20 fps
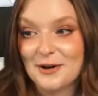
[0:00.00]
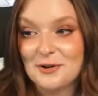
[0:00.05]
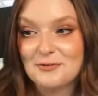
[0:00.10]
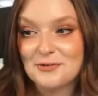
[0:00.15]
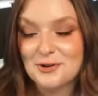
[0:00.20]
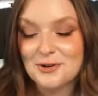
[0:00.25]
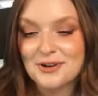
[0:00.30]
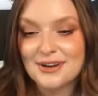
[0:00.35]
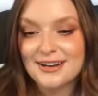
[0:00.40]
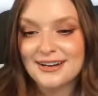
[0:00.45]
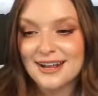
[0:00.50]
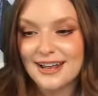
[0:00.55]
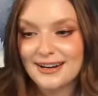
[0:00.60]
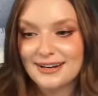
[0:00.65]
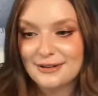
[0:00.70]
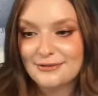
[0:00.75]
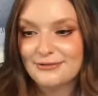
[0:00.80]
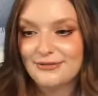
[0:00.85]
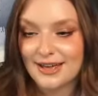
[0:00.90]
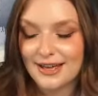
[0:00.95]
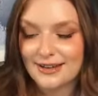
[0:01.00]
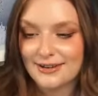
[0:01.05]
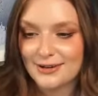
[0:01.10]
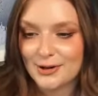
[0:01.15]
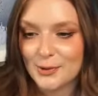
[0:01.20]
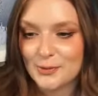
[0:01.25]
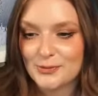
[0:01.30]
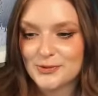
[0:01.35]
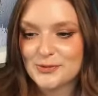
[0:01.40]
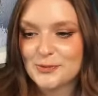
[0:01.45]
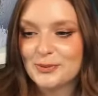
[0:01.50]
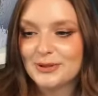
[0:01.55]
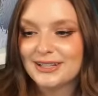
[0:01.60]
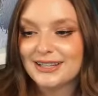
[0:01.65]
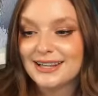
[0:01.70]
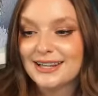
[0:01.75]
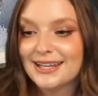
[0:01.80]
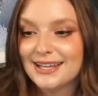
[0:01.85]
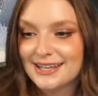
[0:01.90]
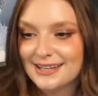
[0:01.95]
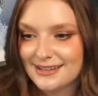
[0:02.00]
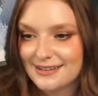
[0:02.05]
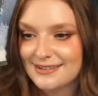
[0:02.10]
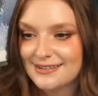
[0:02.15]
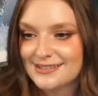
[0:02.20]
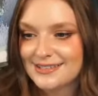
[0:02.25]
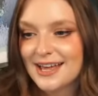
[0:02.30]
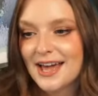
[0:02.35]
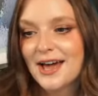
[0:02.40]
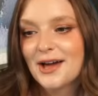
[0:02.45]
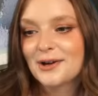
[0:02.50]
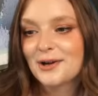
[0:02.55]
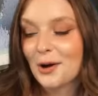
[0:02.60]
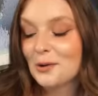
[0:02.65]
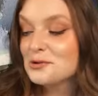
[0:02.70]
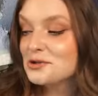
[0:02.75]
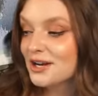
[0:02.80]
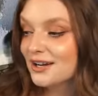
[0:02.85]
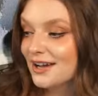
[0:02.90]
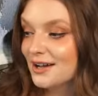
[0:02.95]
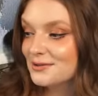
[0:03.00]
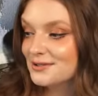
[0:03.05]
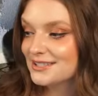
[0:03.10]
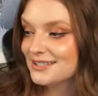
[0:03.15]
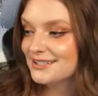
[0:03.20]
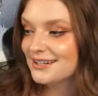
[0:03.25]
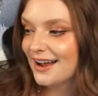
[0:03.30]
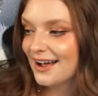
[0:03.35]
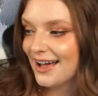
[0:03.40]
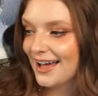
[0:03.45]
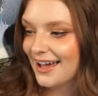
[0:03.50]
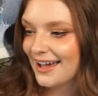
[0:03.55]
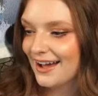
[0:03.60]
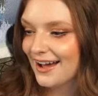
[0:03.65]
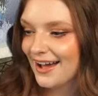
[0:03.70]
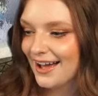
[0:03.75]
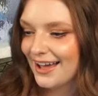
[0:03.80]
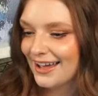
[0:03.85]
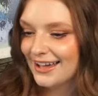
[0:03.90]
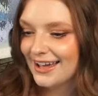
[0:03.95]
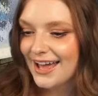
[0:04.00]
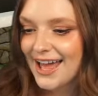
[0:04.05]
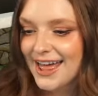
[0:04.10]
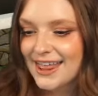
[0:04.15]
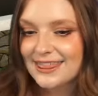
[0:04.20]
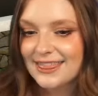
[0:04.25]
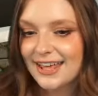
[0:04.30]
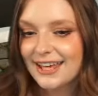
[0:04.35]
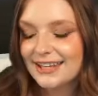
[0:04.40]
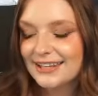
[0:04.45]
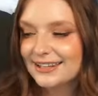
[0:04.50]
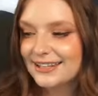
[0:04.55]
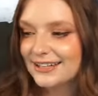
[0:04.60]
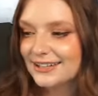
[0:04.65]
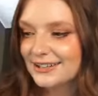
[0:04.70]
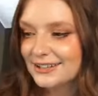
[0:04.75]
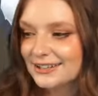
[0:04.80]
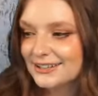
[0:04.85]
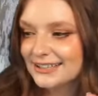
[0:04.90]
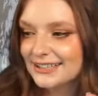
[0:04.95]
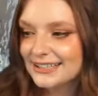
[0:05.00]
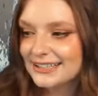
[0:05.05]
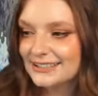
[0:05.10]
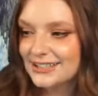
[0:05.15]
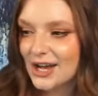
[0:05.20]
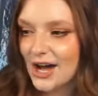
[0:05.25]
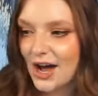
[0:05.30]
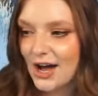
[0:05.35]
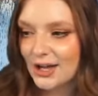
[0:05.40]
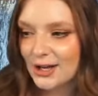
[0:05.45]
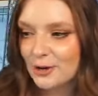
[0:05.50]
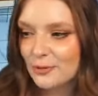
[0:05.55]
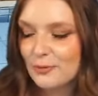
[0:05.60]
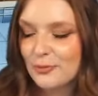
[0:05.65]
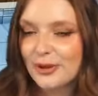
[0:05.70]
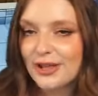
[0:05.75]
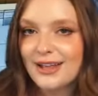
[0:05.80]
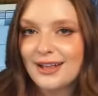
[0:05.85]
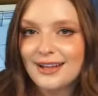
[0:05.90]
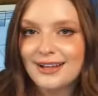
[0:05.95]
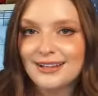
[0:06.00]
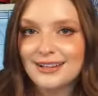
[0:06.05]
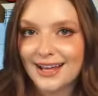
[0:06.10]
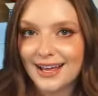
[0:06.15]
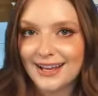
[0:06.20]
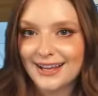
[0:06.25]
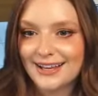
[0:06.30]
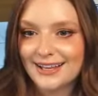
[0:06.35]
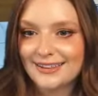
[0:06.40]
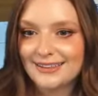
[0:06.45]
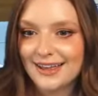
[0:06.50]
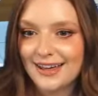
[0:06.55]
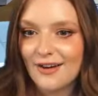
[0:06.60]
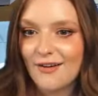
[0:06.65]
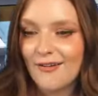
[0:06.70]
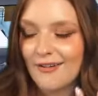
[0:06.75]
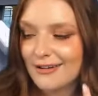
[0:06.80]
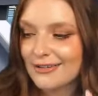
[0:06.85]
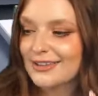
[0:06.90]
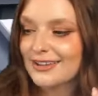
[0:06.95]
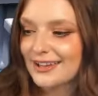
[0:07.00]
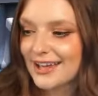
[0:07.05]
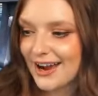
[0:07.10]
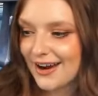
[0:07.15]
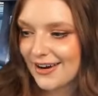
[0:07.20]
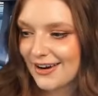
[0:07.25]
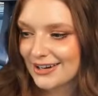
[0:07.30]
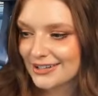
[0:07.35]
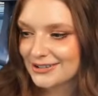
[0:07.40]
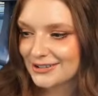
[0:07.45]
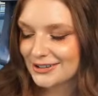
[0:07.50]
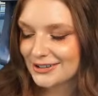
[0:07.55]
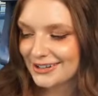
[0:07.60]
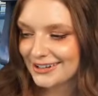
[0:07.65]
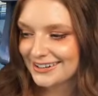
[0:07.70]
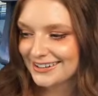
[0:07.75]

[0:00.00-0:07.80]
If you're in any fandoms, please go check out C.AI. They literally type like they are the character.